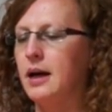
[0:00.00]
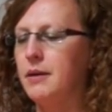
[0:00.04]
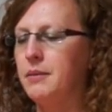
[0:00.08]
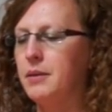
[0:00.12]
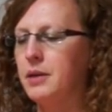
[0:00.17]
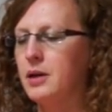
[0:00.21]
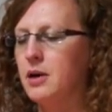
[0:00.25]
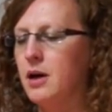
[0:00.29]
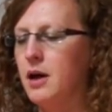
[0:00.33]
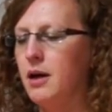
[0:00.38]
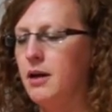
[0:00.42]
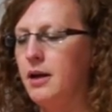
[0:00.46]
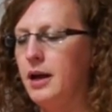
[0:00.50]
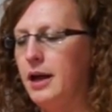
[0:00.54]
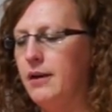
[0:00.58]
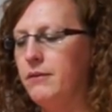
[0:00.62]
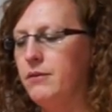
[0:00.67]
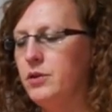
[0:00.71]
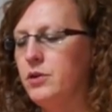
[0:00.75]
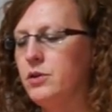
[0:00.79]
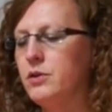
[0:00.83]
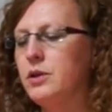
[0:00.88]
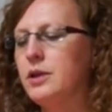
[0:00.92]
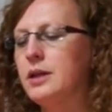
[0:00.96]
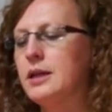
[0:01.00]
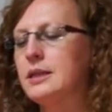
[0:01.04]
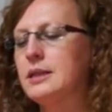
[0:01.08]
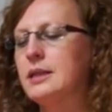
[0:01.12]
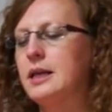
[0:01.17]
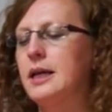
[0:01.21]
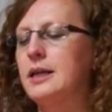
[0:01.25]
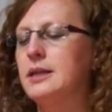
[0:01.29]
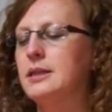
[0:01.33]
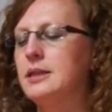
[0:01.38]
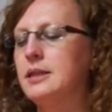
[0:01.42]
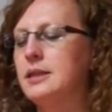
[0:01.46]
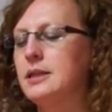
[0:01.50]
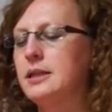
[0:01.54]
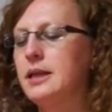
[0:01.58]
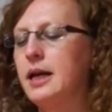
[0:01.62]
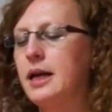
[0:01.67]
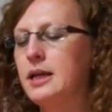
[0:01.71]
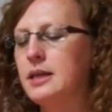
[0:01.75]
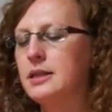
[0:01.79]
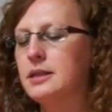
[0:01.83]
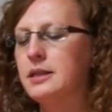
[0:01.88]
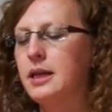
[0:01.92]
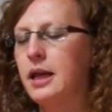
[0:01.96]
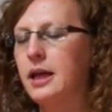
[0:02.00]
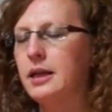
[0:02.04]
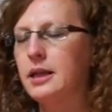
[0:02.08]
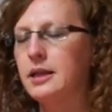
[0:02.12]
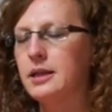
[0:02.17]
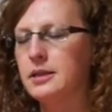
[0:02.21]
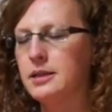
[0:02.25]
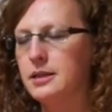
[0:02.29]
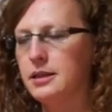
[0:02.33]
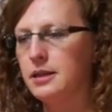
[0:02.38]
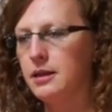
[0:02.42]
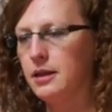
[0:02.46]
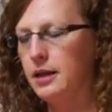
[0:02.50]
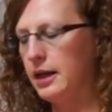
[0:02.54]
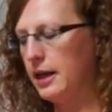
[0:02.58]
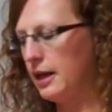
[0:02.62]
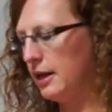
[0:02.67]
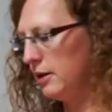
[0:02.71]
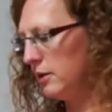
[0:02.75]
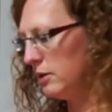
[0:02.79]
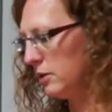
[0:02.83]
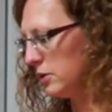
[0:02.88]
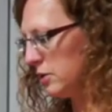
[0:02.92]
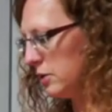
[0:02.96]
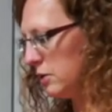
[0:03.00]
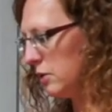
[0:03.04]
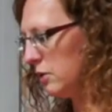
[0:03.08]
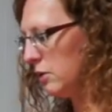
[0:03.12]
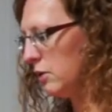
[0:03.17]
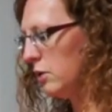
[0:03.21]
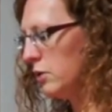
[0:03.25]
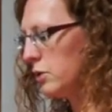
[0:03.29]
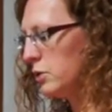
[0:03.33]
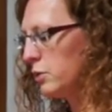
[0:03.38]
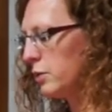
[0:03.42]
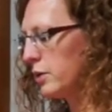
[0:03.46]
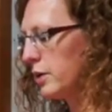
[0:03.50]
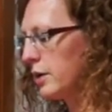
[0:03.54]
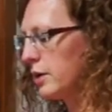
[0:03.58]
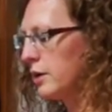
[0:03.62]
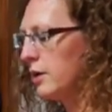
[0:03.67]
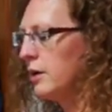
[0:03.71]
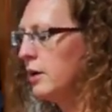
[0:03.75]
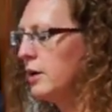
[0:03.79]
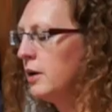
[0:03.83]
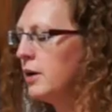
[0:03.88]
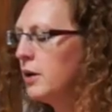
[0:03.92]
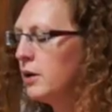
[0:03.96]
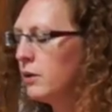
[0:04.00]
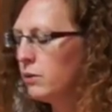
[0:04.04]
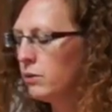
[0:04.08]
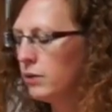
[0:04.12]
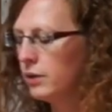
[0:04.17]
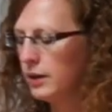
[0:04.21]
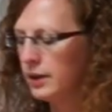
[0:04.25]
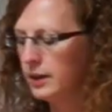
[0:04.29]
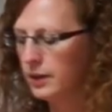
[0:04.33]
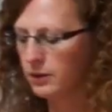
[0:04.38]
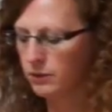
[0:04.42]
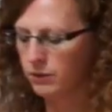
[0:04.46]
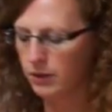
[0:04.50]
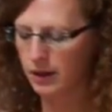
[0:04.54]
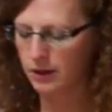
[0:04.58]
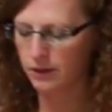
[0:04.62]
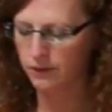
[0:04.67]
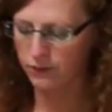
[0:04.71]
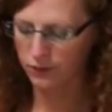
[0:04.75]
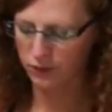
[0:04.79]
They call it heavy duty because it has these nice stainless steel handles. So those work really great